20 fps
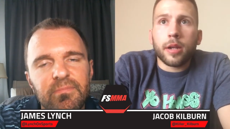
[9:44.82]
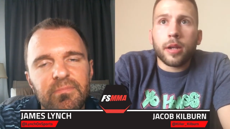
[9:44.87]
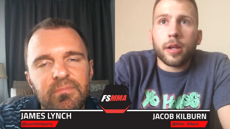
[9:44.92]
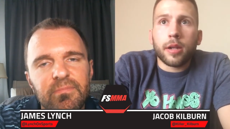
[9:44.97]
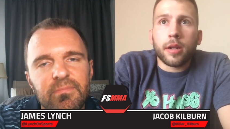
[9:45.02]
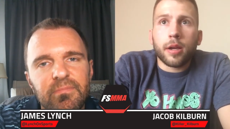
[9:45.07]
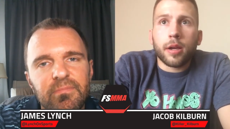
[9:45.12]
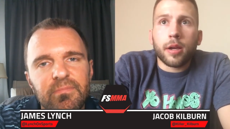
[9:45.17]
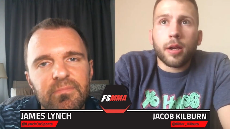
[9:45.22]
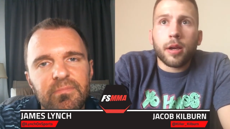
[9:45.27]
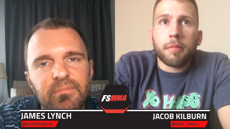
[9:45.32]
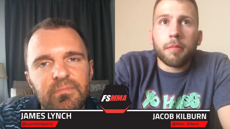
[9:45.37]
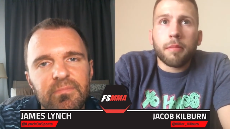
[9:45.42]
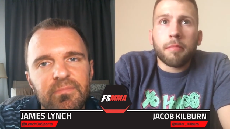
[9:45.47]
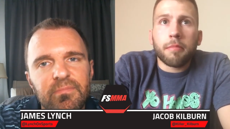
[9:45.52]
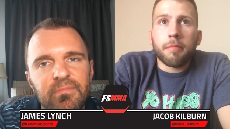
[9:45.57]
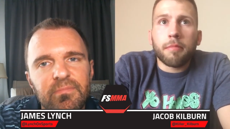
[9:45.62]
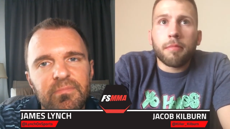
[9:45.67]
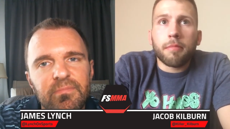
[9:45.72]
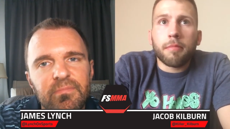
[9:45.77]
Speaker 1: And
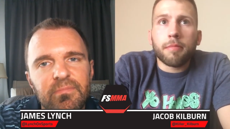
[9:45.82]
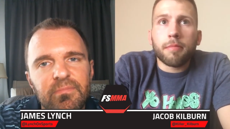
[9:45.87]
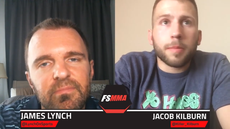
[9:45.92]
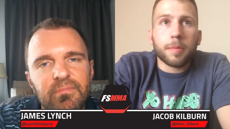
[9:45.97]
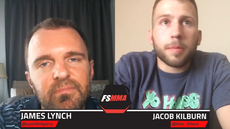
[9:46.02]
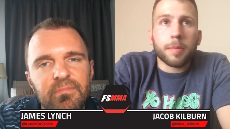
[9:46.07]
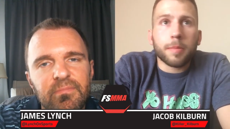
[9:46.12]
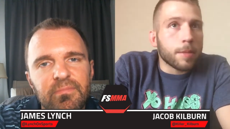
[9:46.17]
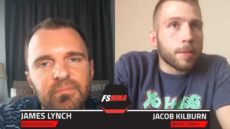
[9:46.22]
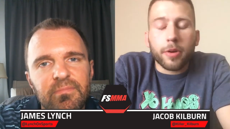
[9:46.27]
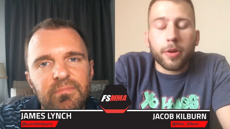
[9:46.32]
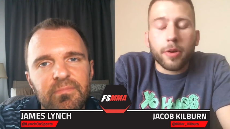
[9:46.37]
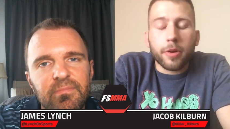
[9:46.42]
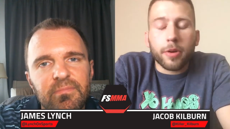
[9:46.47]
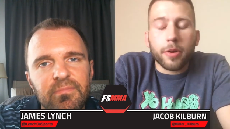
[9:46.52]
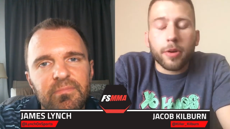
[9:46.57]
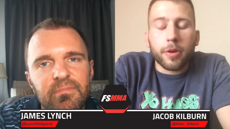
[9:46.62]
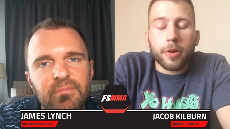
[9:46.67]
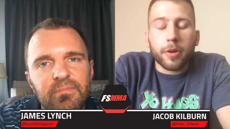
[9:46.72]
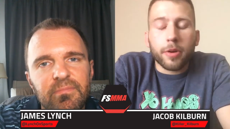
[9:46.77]
sometimes it's
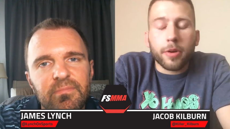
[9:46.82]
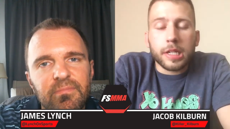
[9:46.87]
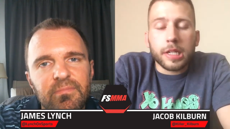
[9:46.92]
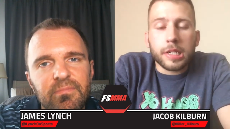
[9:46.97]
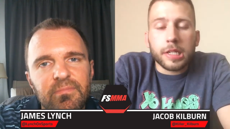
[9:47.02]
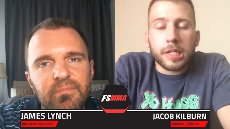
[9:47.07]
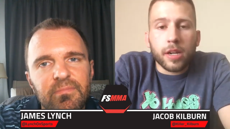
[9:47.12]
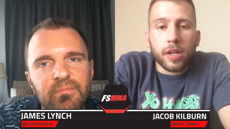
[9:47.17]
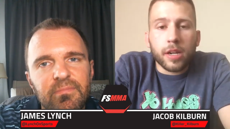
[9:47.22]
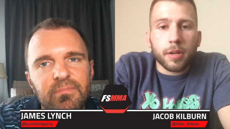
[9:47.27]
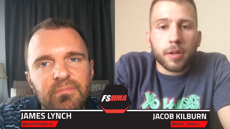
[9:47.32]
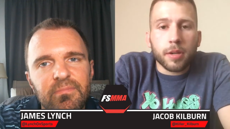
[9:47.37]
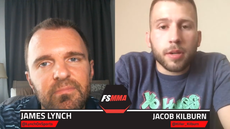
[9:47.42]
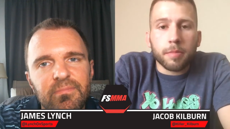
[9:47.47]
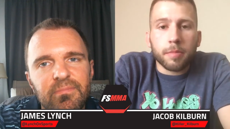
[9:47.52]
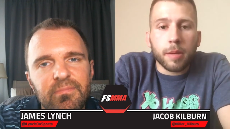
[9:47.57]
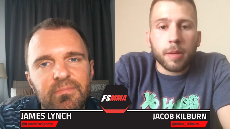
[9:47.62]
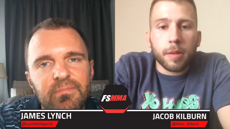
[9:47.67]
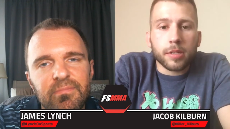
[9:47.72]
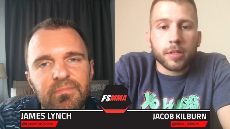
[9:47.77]
fight-related stuff.
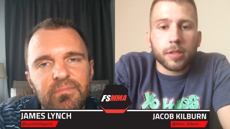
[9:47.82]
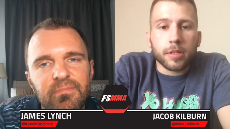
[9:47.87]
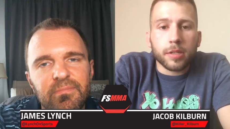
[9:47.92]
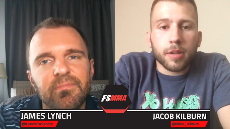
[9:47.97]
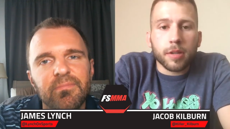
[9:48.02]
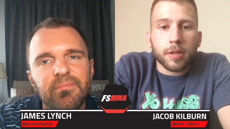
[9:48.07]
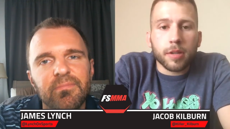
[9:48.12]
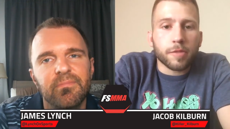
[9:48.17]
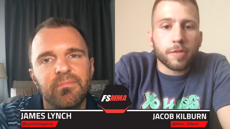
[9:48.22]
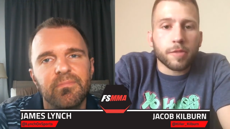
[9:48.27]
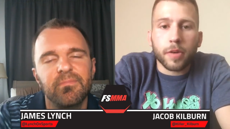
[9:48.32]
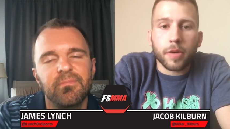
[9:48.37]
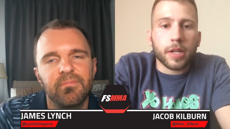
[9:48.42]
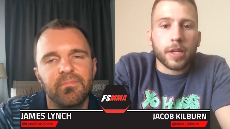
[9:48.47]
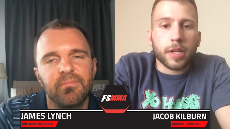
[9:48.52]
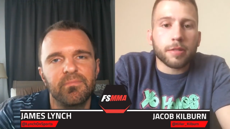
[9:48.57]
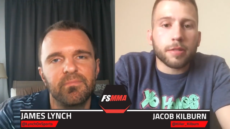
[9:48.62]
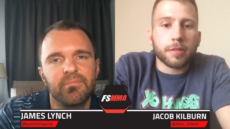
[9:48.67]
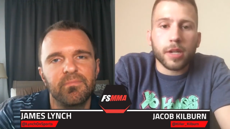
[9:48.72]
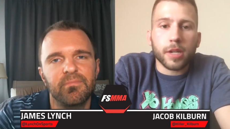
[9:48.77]
Sometimes it's
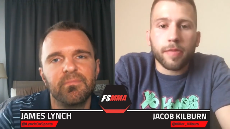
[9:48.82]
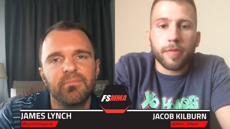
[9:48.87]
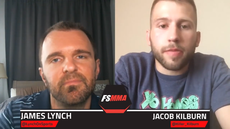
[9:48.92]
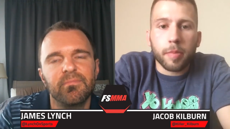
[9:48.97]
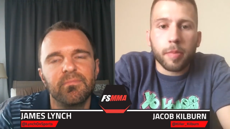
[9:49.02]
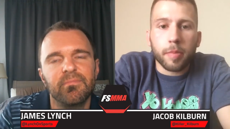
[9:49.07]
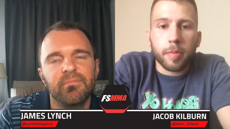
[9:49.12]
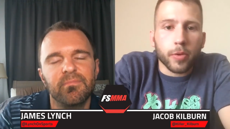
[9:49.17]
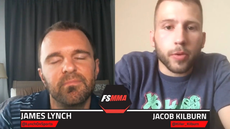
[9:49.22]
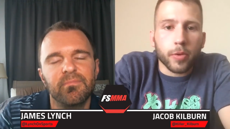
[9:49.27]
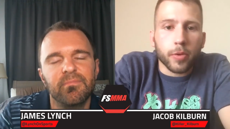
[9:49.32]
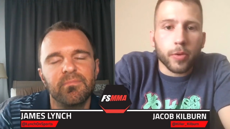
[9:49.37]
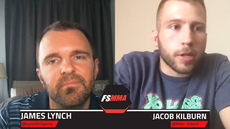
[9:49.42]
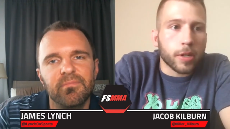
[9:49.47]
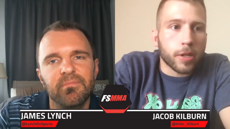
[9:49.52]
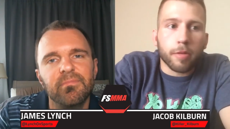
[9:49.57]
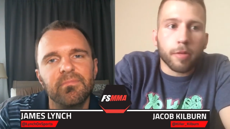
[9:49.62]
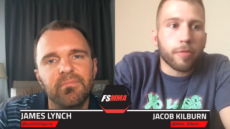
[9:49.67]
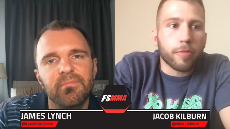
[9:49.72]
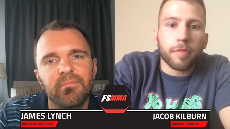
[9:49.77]
funny stuff of me doing,
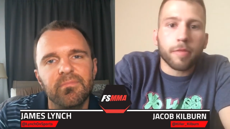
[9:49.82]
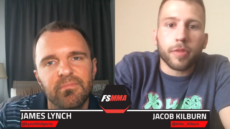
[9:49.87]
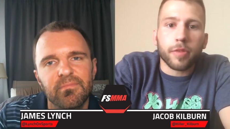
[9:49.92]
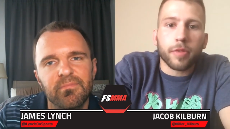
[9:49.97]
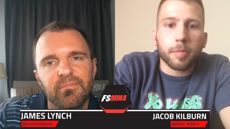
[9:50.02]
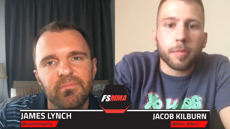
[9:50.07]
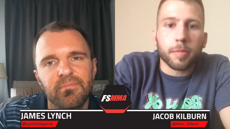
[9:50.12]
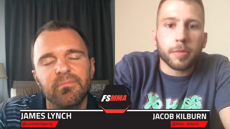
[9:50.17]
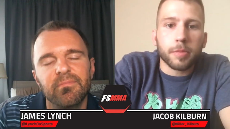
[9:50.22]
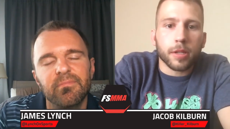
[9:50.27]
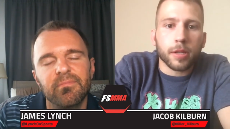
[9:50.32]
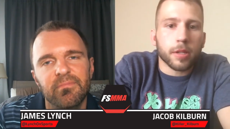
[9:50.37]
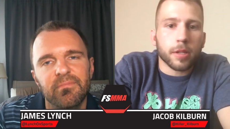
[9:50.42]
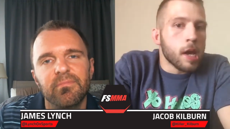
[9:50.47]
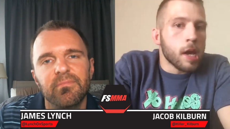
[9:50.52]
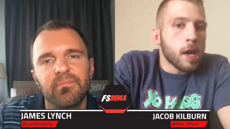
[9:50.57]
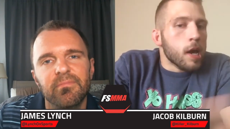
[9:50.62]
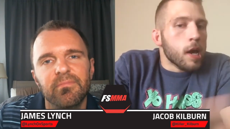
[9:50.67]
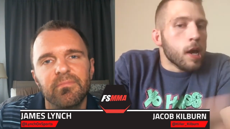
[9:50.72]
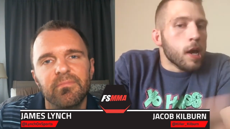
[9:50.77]
front flips
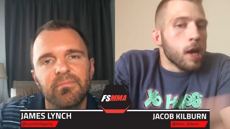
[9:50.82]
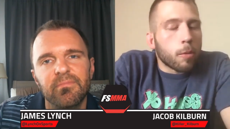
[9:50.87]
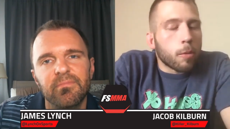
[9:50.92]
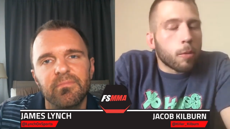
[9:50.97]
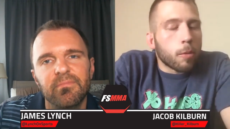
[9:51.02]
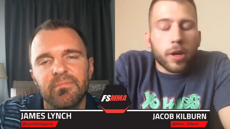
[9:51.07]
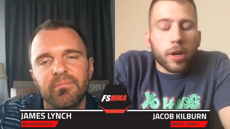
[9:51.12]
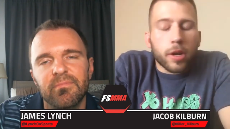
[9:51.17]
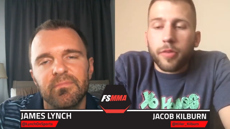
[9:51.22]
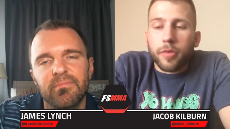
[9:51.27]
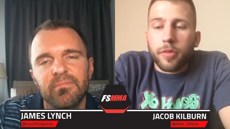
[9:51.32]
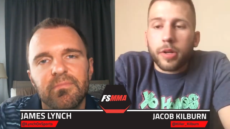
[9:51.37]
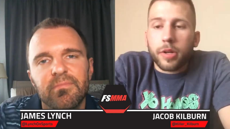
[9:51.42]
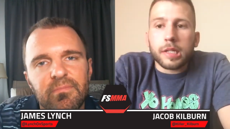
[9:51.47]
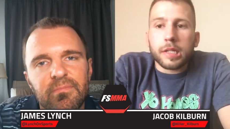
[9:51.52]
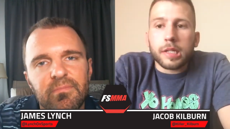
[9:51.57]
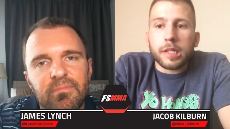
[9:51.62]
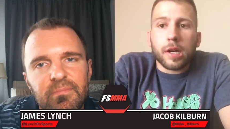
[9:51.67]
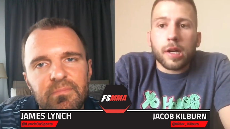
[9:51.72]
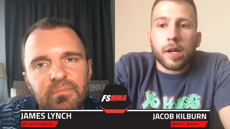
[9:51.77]
and whatever it
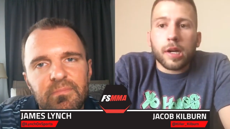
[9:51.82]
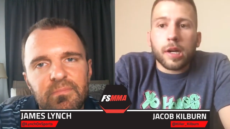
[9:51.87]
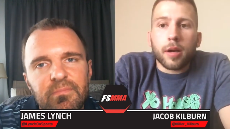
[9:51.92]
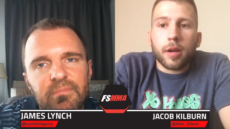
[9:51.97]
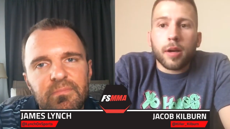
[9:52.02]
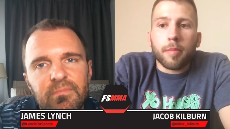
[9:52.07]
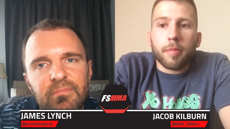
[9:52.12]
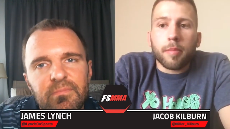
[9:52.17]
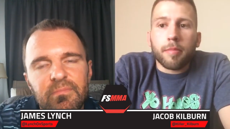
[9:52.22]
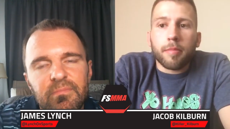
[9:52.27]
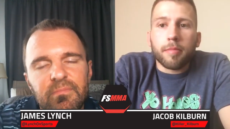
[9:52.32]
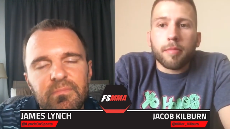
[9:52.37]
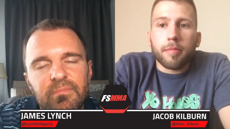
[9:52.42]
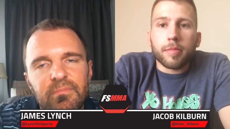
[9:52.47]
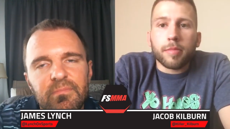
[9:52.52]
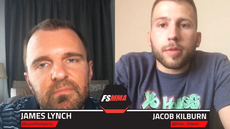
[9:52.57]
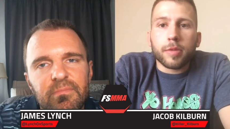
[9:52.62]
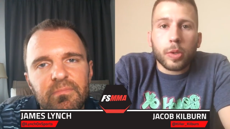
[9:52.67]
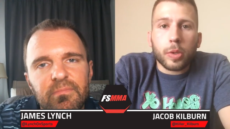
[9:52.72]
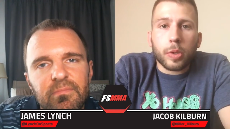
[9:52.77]
is.
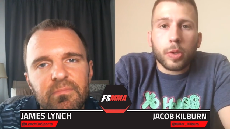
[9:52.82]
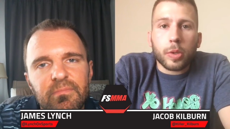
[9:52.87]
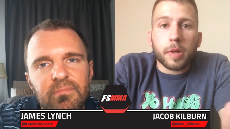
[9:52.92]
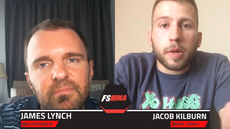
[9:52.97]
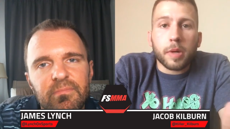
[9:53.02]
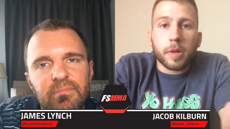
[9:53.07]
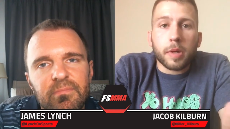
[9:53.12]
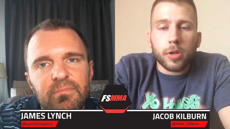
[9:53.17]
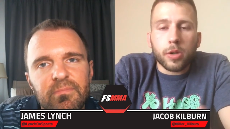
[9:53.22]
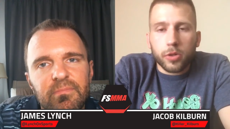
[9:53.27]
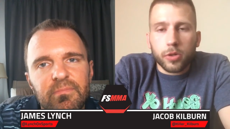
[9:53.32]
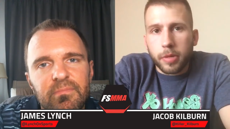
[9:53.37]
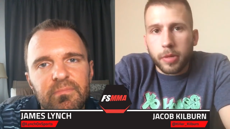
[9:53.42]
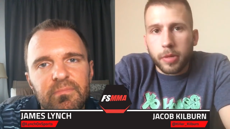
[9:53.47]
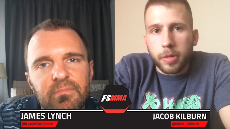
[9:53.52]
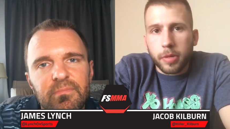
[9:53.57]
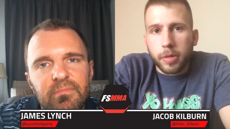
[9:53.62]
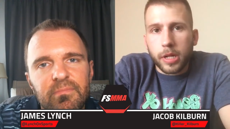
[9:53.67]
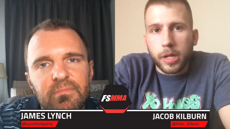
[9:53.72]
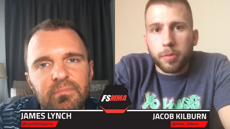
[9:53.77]
So there's my social
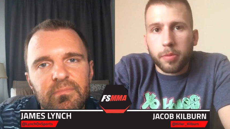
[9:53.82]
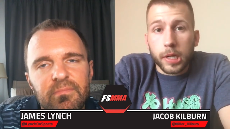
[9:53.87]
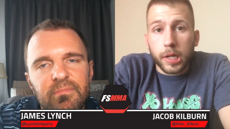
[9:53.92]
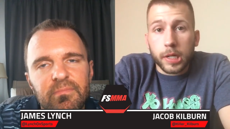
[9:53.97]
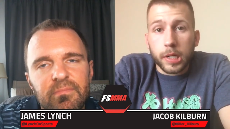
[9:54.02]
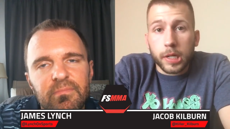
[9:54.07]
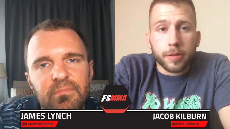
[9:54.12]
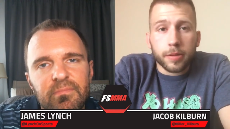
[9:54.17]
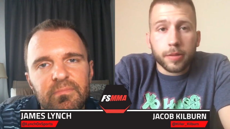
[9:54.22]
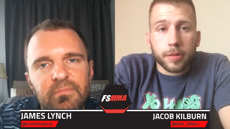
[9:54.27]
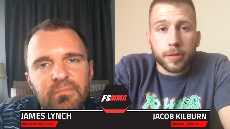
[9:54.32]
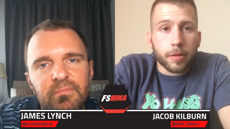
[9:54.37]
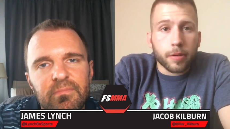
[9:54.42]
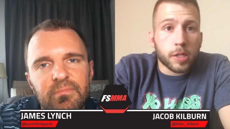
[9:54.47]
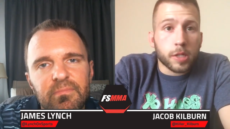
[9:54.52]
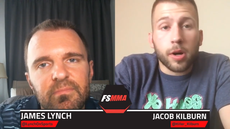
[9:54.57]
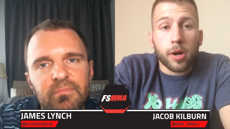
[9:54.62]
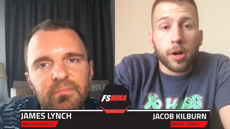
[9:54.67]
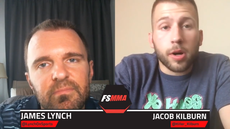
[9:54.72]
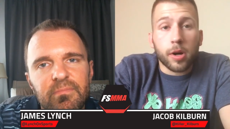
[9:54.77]
media plugs.
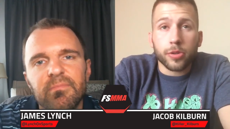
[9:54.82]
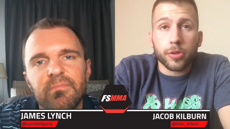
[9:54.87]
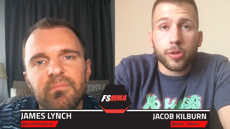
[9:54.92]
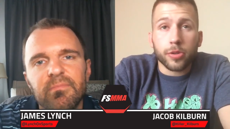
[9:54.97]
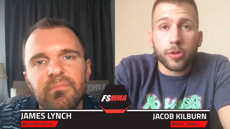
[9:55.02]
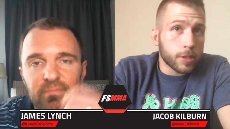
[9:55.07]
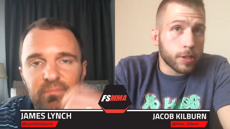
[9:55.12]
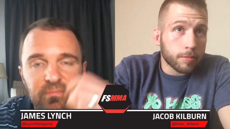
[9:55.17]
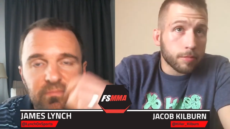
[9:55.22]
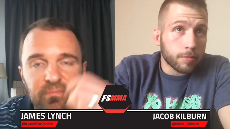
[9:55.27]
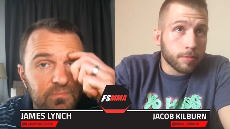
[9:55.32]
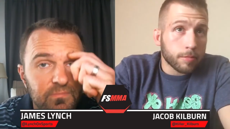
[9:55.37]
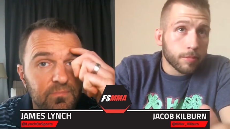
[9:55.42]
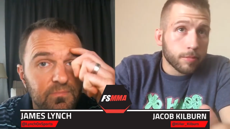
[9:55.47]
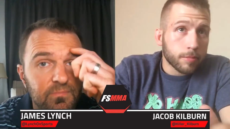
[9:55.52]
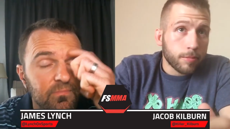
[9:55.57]
Sponsors,